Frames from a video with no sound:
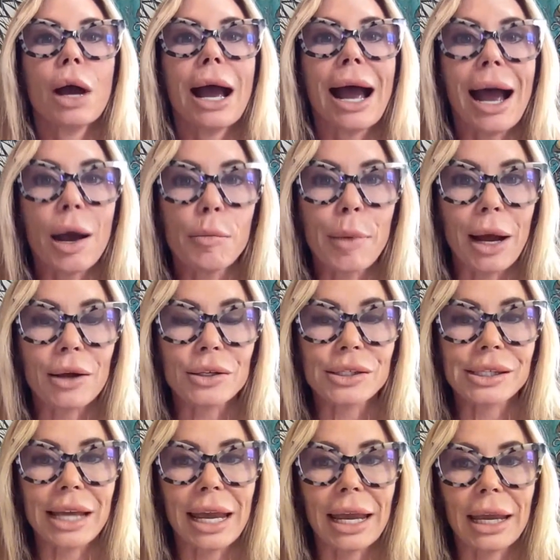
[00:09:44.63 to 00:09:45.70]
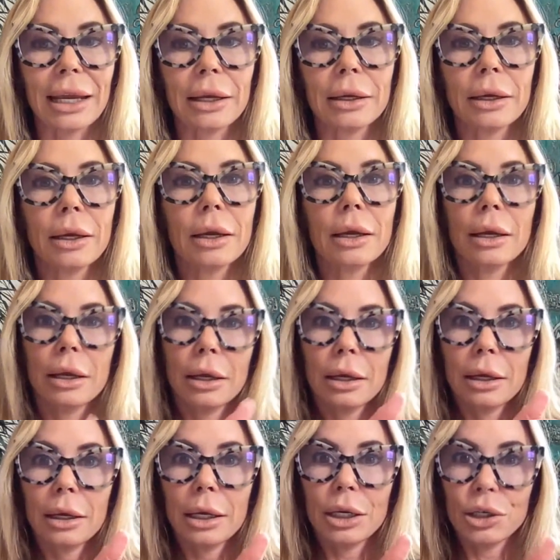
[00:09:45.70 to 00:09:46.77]
how about saying
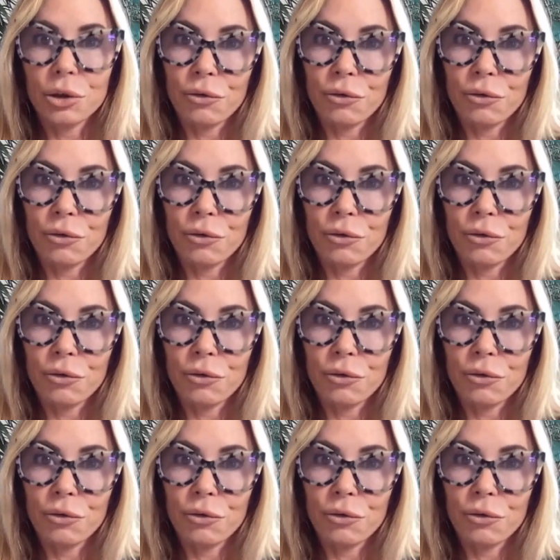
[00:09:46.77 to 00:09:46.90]
in